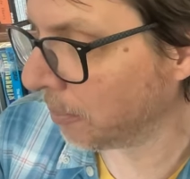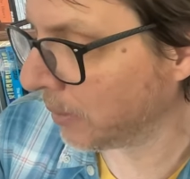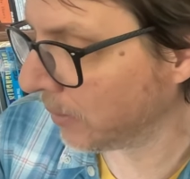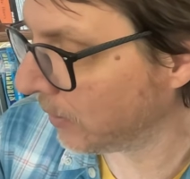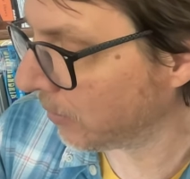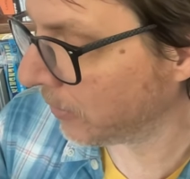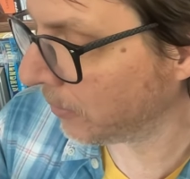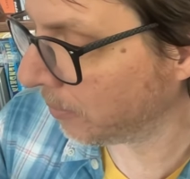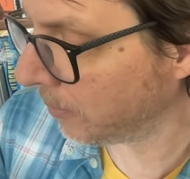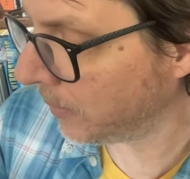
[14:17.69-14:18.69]
a bit
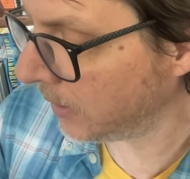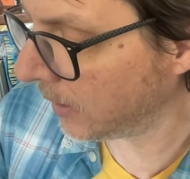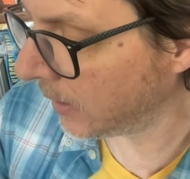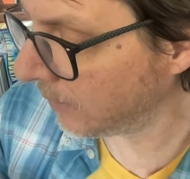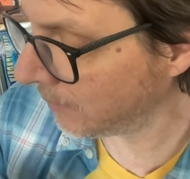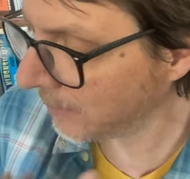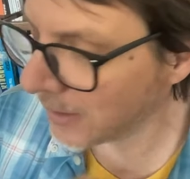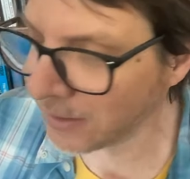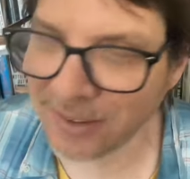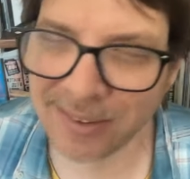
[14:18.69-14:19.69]
different,
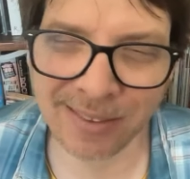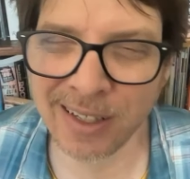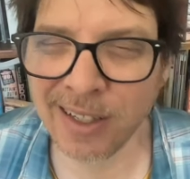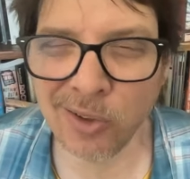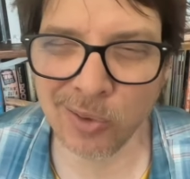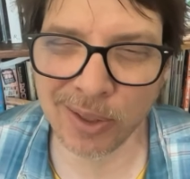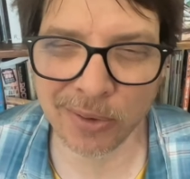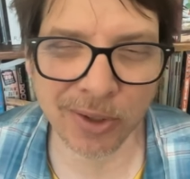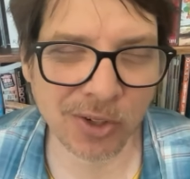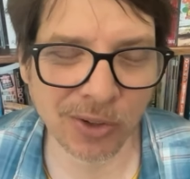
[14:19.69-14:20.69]
this is Hindu
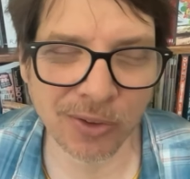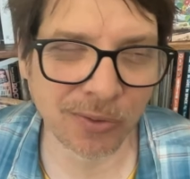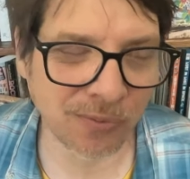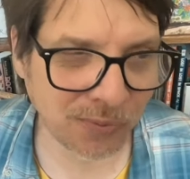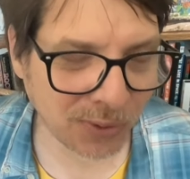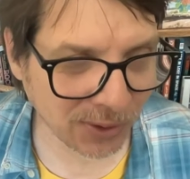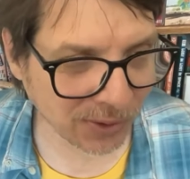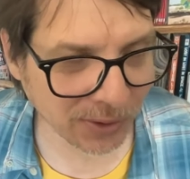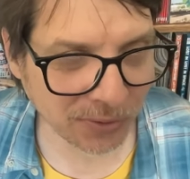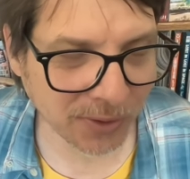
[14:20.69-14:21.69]
literature, is full
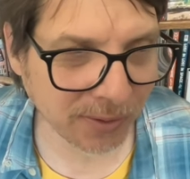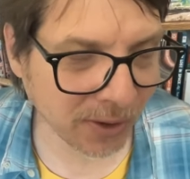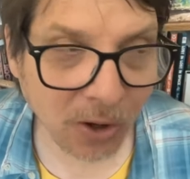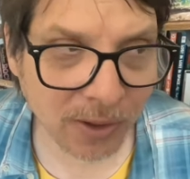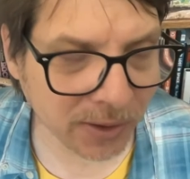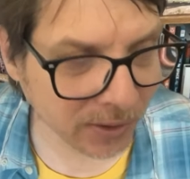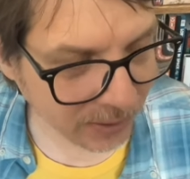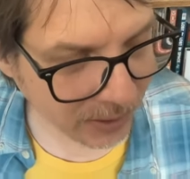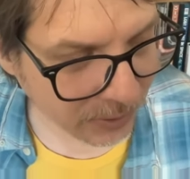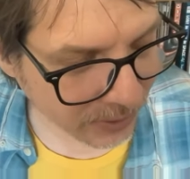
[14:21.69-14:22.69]
of this stuff, all
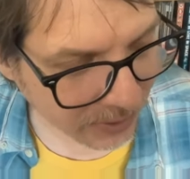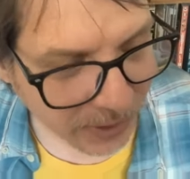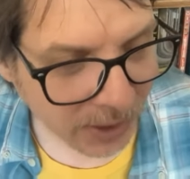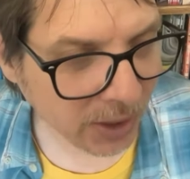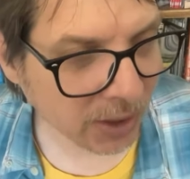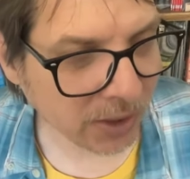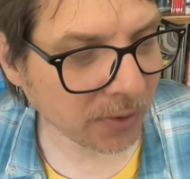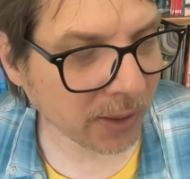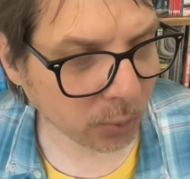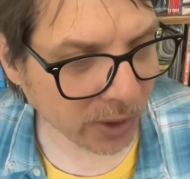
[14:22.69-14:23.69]
Indian literature. It's
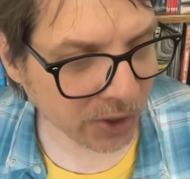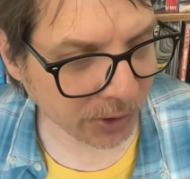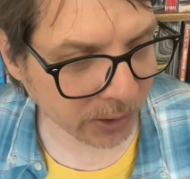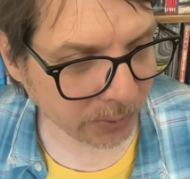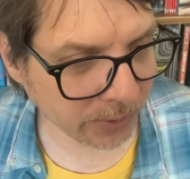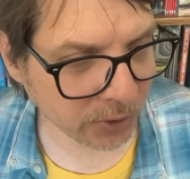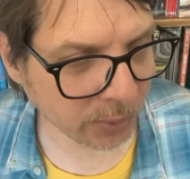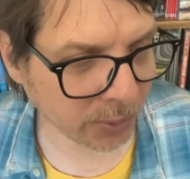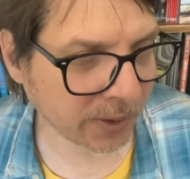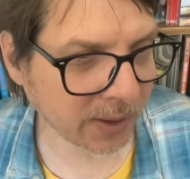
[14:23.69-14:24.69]
like Russian literature
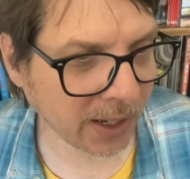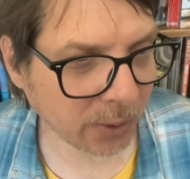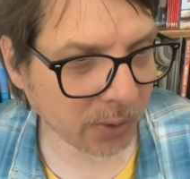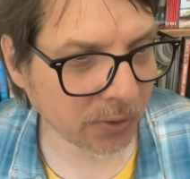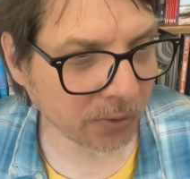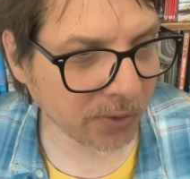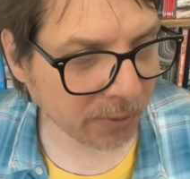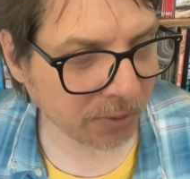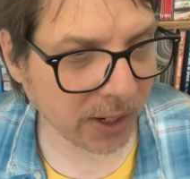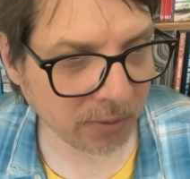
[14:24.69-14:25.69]
where the characters
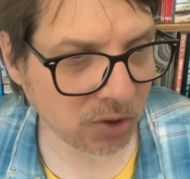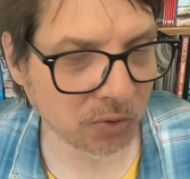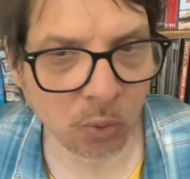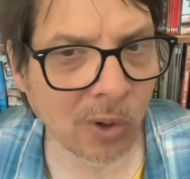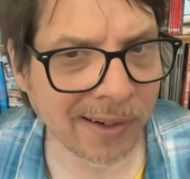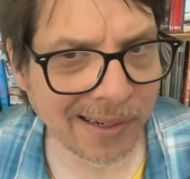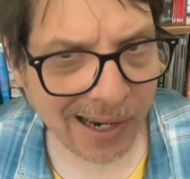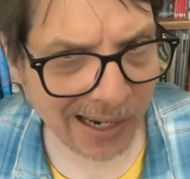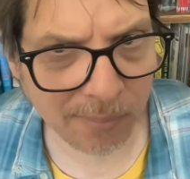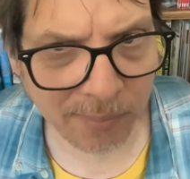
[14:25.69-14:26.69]
never have just one
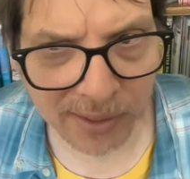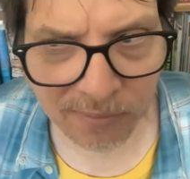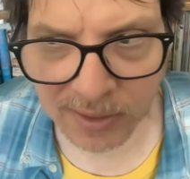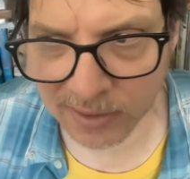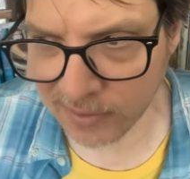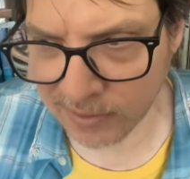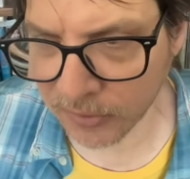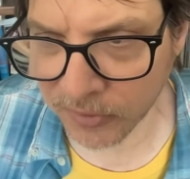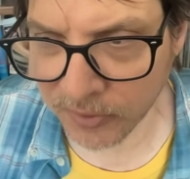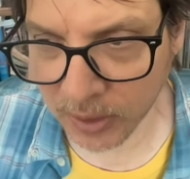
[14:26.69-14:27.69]
name. They have like a
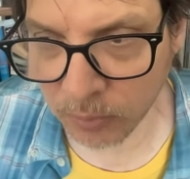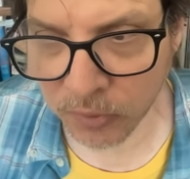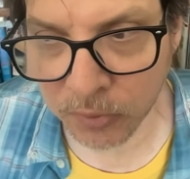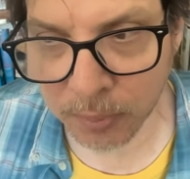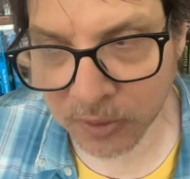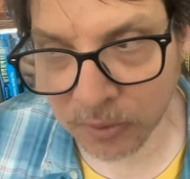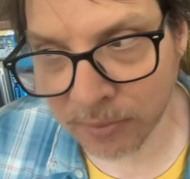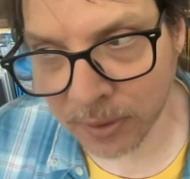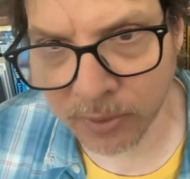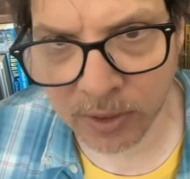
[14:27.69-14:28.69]
dozen names. This makes it
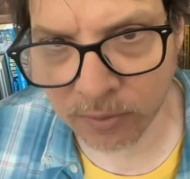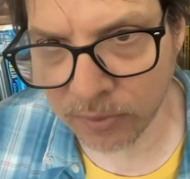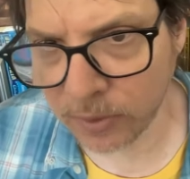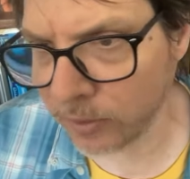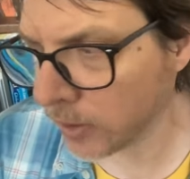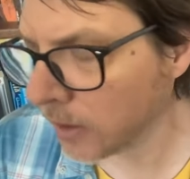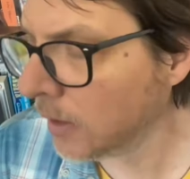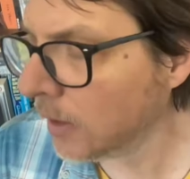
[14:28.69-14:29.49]
very confusing.